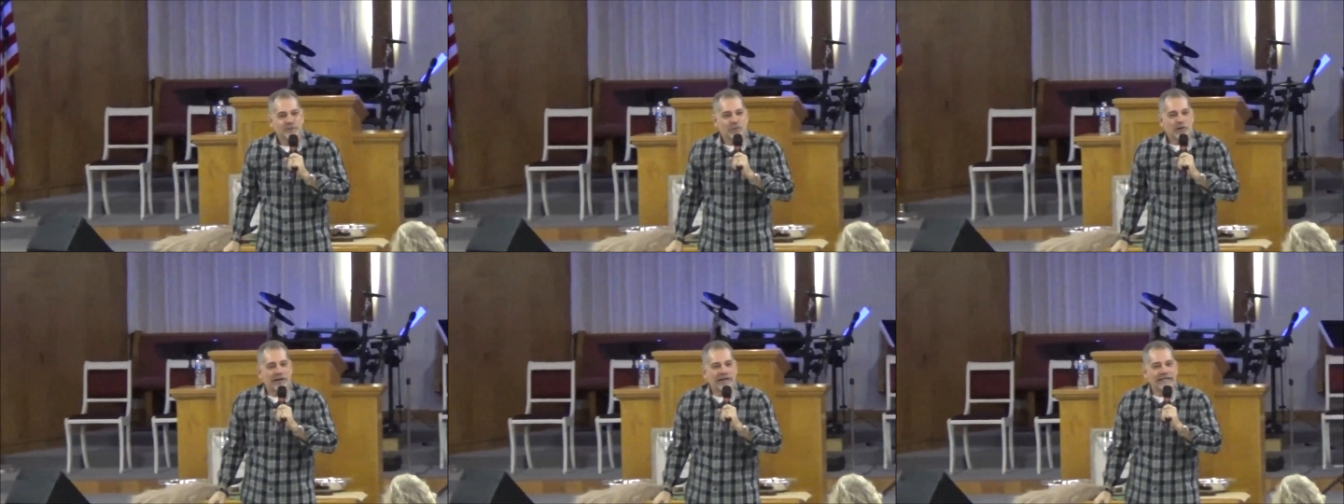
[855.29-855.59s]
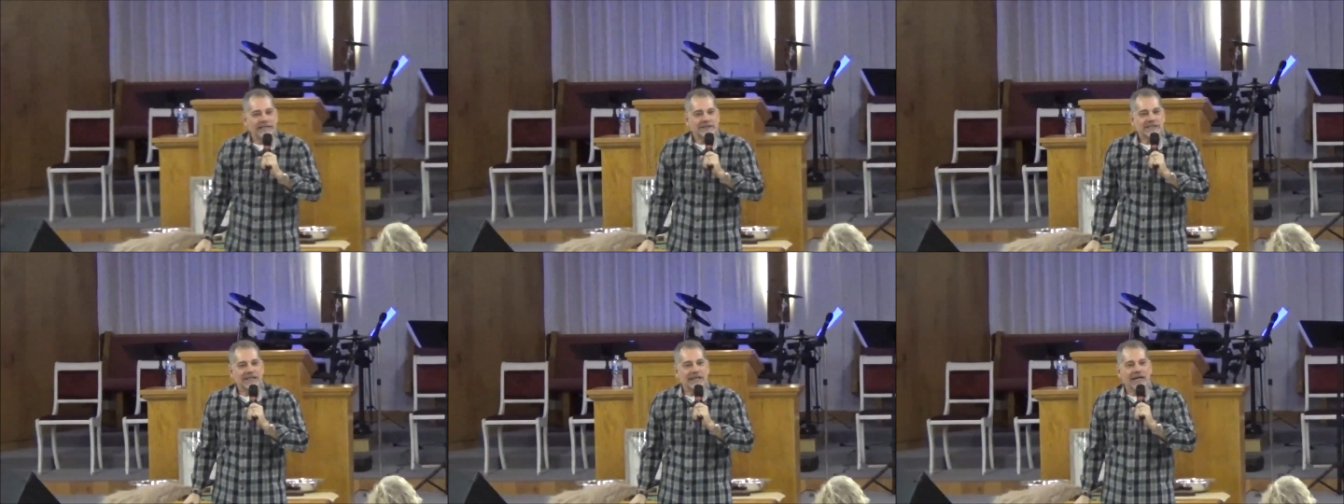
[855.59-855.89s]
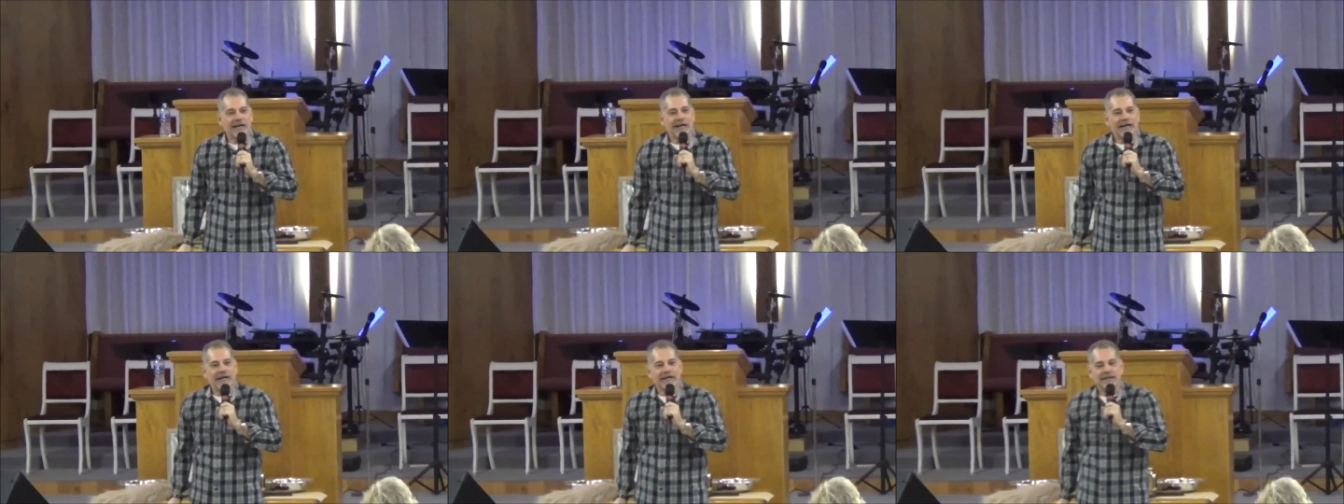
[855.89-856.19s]
Praise
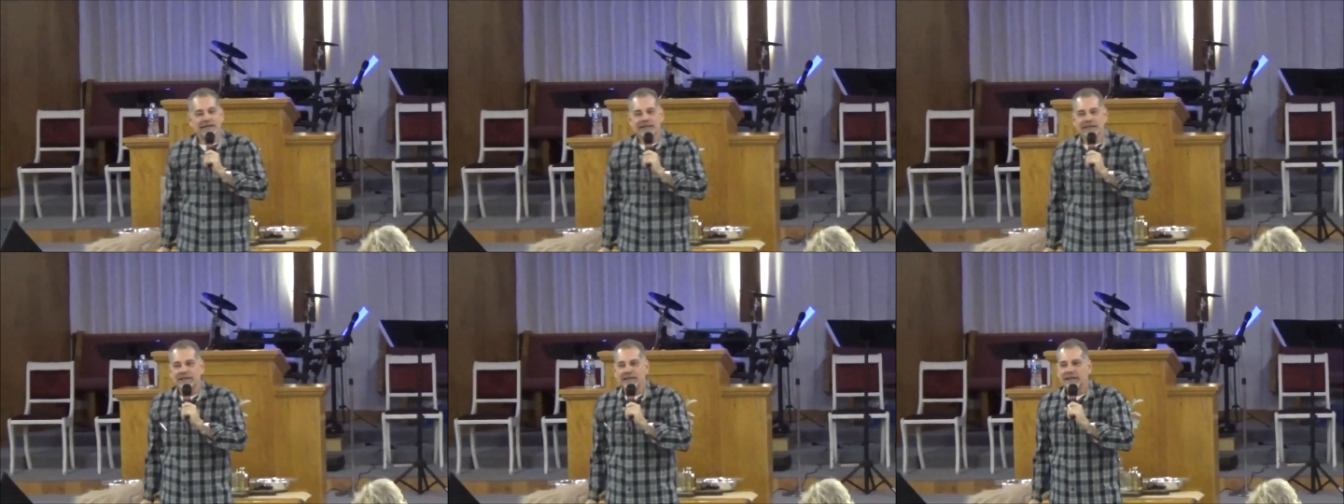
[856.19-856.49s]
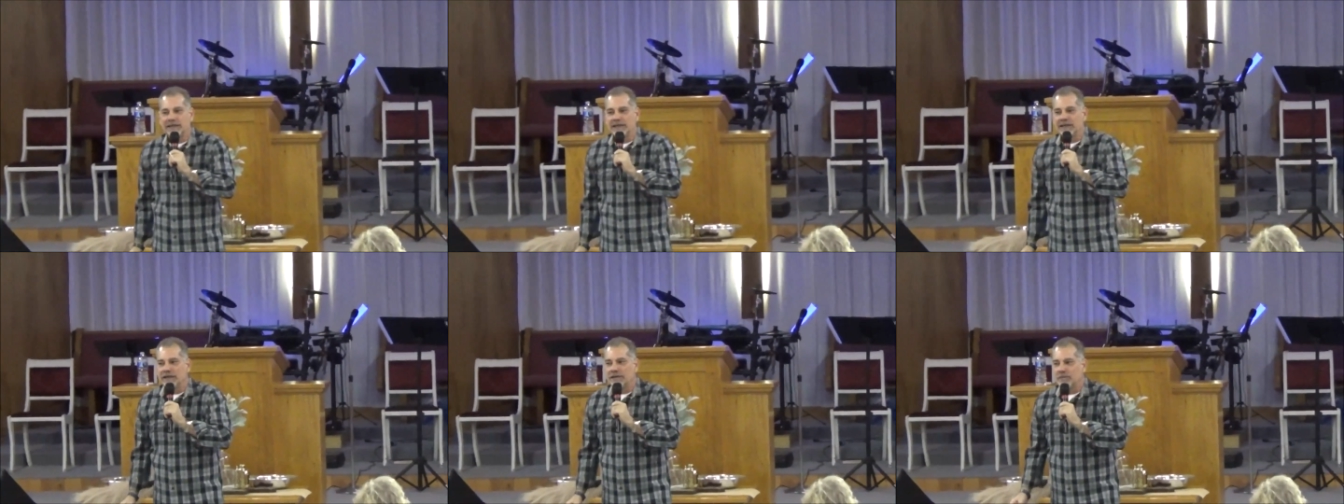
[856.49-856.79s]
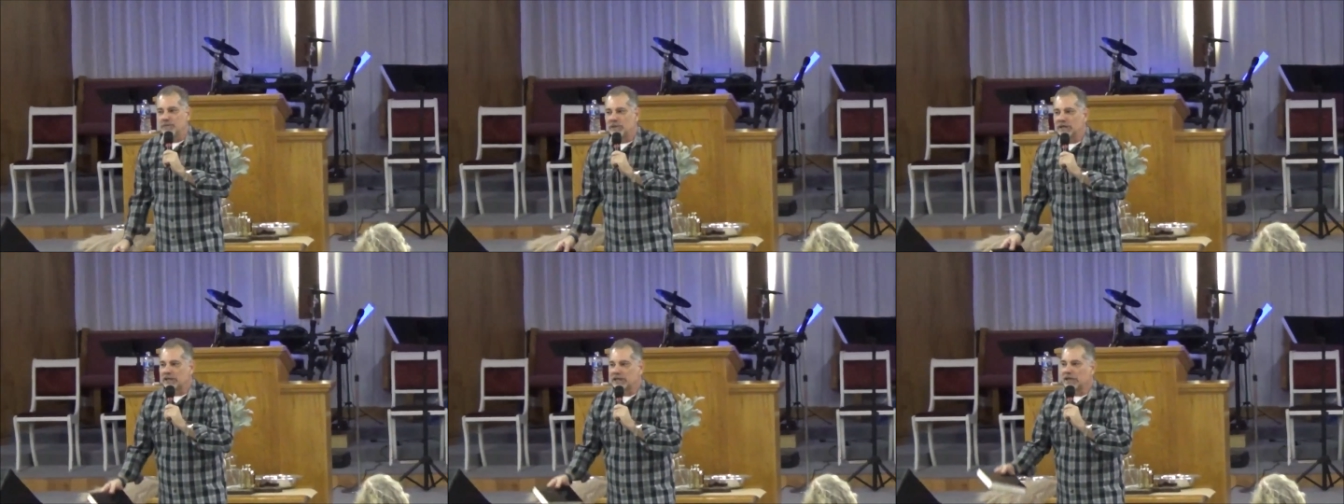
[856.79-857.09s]
God.
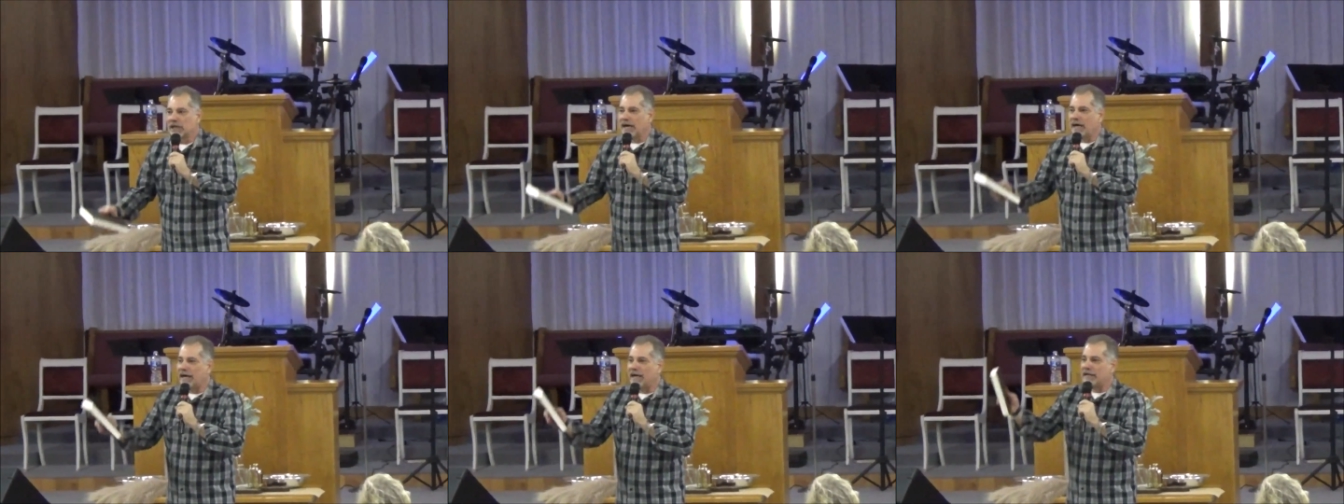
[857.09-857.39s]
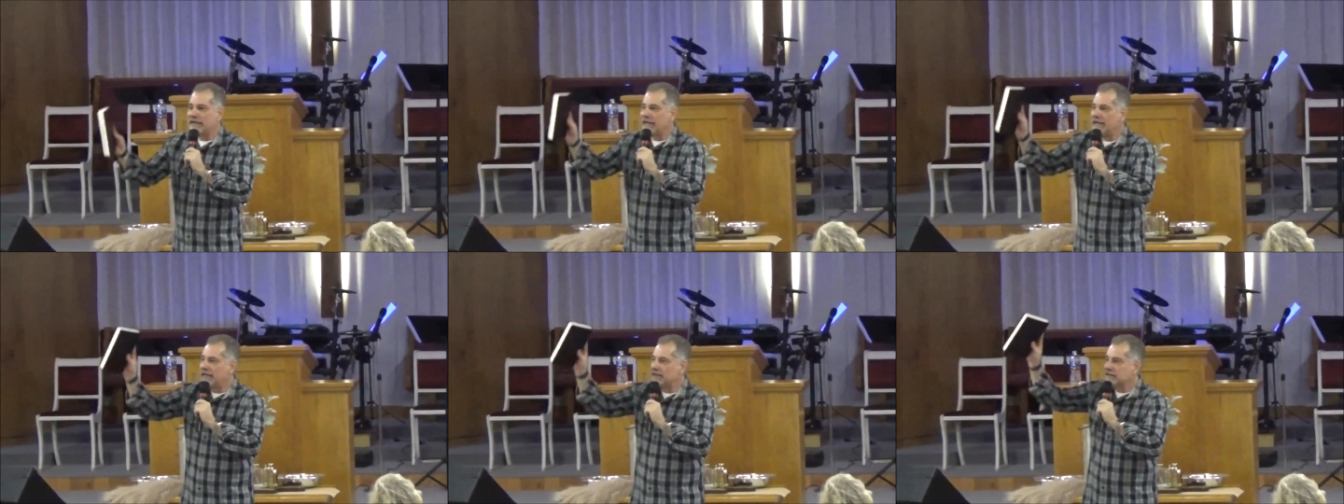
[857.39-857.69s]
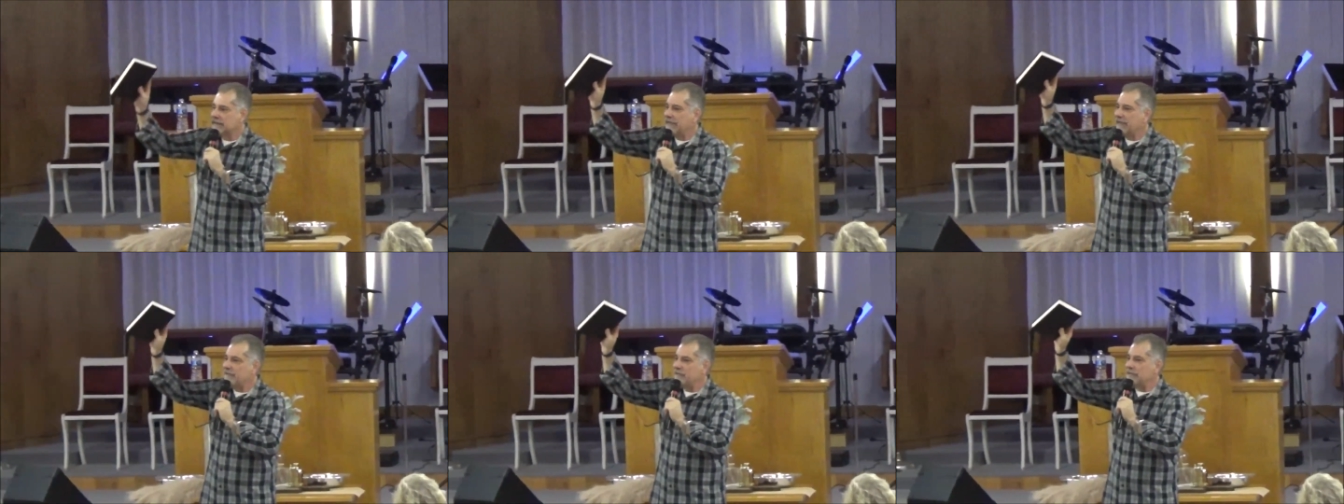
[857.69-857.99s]
But God
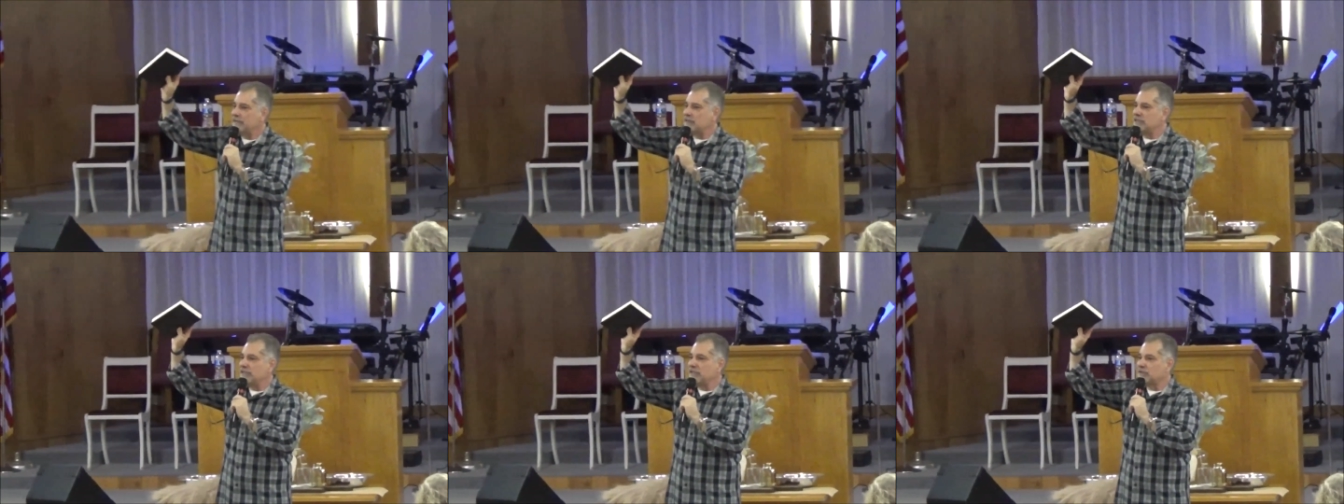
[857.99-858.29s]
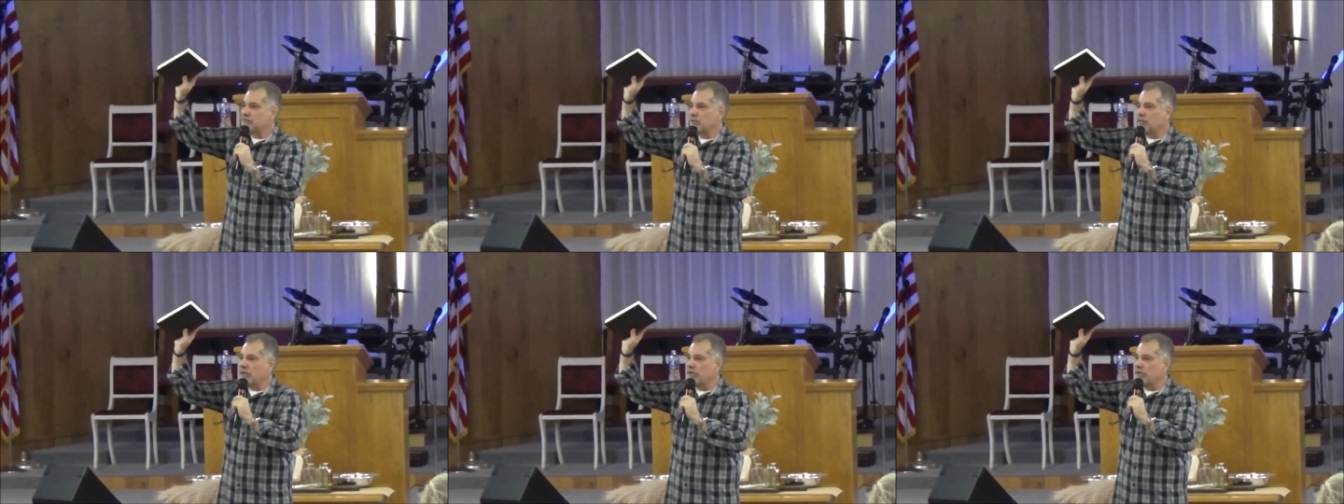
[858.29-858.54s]
has given us this